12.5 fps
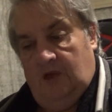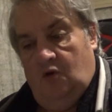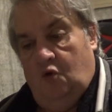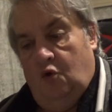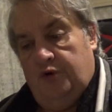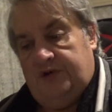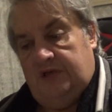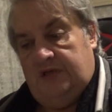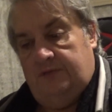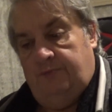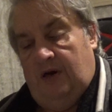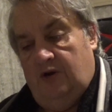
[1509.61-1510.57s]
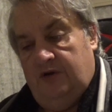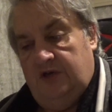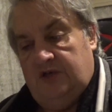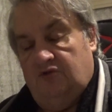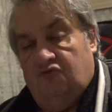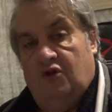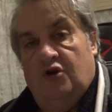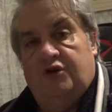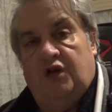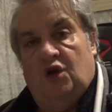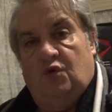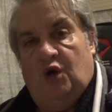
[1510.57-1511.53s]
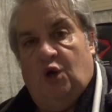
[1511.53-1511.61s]
Horses, Ponies and
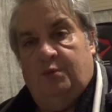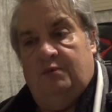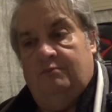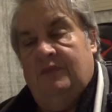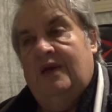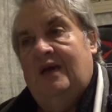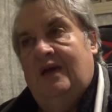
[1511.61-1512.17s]
Rodeo album.